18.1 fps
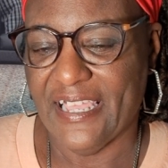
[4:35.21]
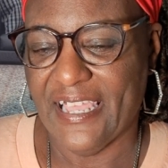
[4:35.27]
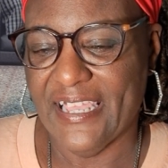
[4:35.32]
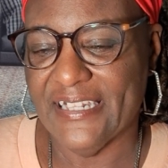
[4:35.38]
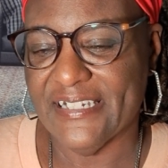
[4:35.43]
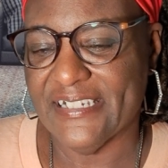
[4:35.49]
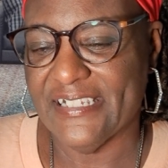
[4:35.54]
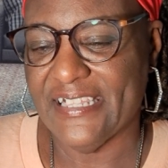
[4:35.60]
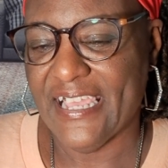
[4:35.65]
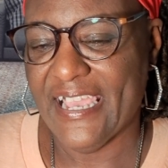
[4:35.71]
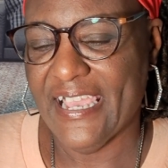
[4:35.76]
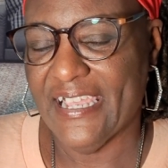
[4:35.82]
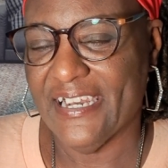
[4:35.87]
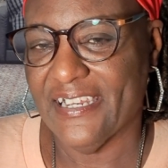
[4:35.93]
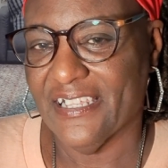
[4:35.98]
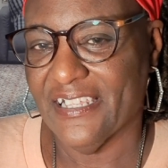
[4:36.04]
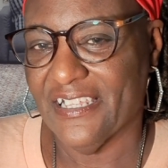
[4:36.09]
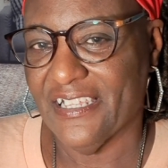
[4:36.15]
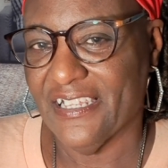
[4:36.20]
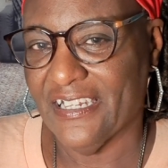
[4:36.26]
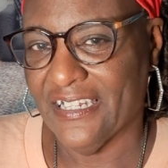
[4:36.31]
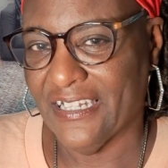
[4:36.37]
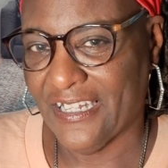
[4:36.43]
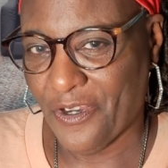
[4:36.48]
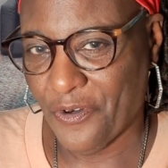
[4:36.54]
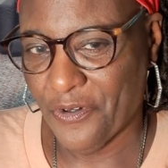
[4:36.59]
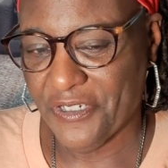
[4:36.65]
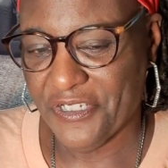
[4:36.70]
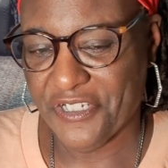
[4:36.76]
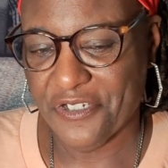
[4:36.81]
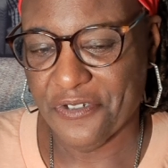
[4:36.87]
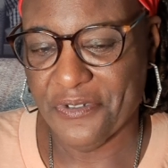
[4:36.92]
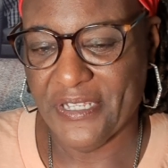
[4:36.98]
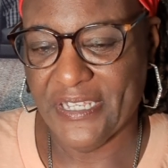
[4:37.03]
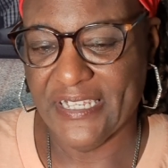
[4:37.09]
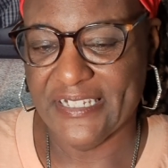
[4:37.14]
is that learn
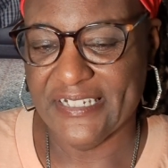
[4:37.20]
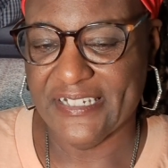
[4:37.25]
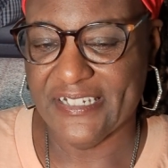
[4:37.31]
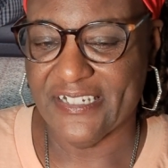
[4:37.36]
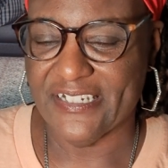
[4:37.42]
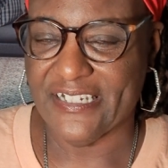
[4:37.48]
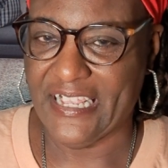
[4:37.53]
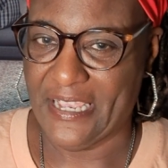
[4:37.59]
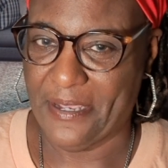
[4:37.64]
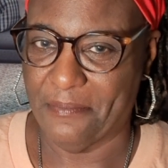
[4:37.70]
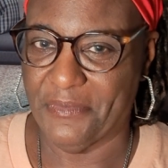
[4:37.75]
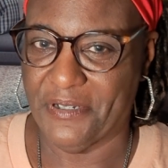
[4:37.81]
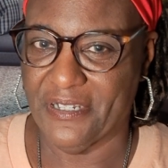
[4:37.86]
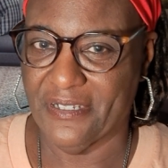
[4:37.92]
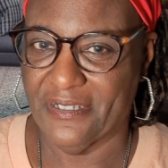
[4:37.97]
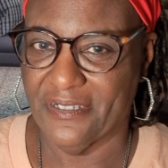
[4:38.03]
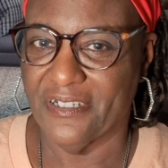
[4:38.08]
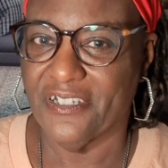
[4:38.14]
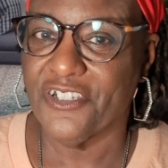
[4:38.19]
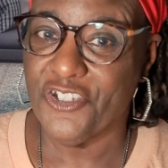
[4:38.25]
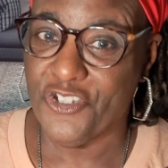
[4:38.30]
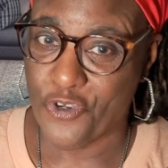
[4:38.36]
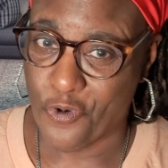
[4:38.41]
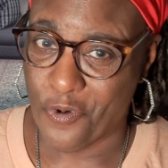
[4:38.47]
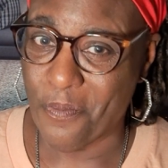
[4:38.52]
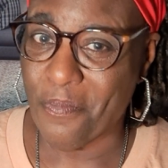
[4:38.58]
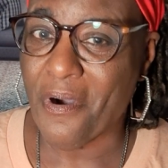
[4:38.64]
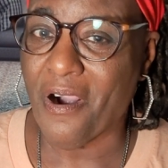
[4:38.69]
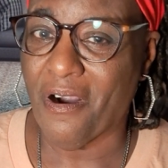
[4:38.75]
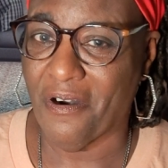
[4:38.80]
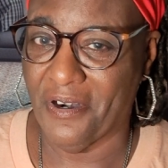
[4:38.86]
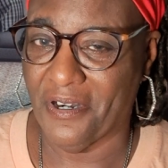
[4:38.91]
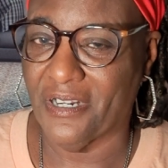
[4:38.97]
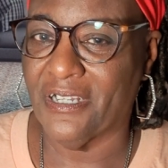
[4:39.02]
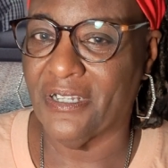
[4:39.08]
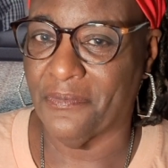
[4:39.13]
to accept your
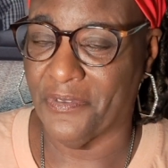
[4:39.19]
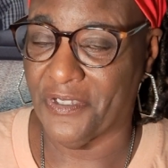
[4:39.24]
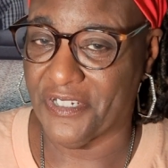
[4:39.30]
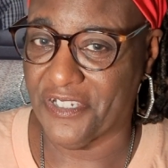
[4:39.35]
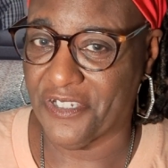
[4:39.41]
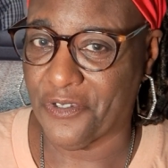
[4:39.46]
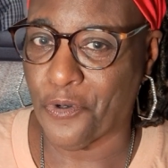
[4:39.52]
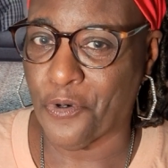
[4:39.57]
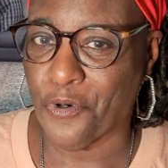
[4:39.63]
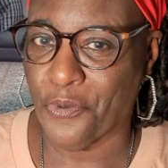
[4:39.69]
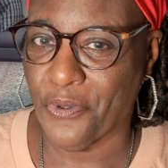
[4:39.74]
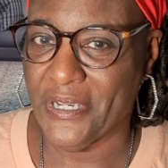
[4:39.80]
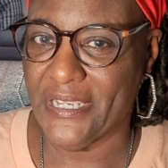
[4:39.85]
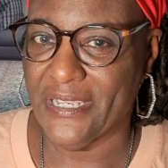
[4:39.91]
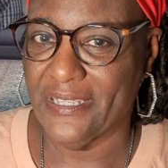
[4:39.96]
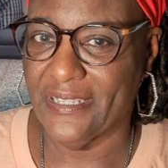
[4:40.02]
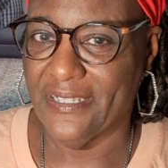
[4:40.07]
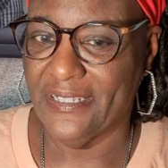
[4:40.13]
part of the story